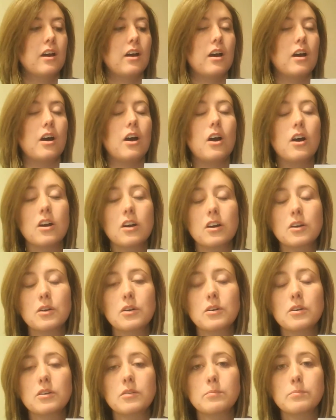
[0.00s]

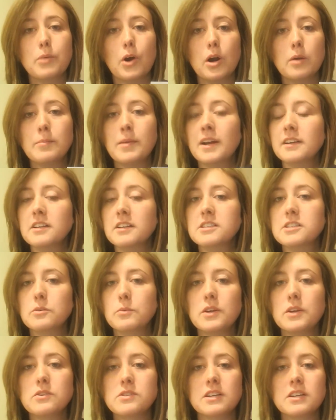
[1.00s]
Our bar magnets that
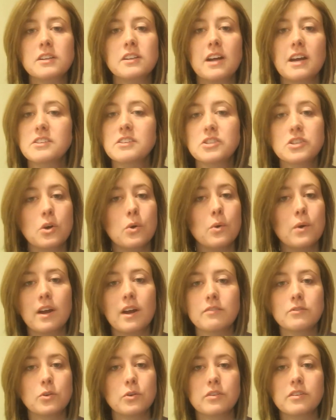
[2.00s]
we used in class don't
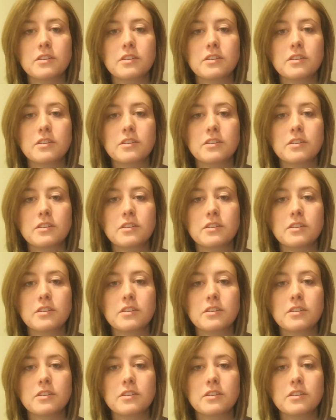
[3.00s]
have north and